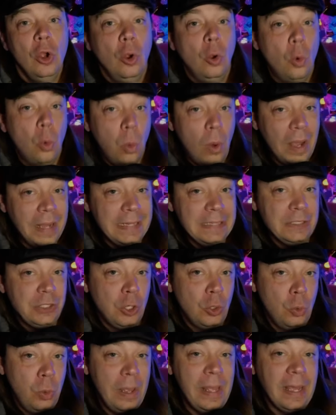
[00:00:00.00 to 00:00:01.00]
quite
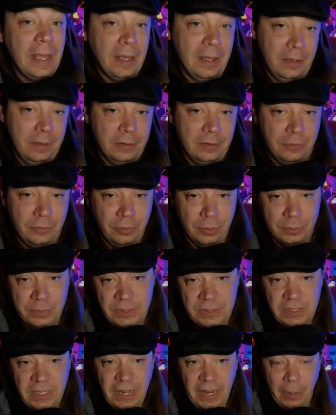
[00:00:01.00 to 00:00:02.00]
quick from
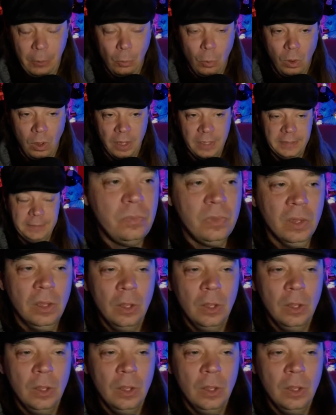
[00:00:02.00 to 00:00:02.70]
scene one.